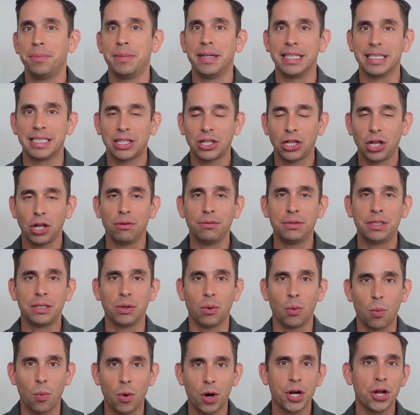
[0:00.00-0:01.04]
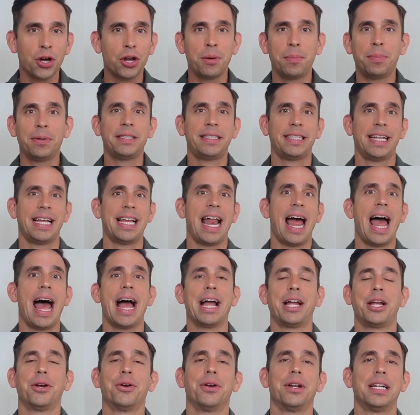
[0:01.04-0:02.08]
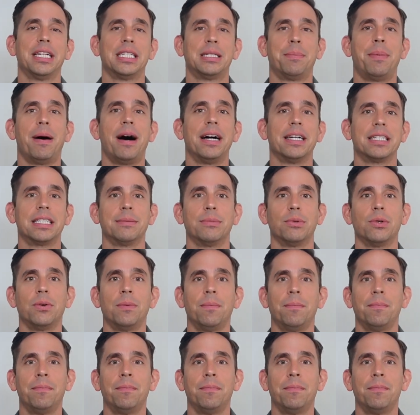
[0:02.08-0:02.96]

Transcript: be as close to 100% accurate as possible.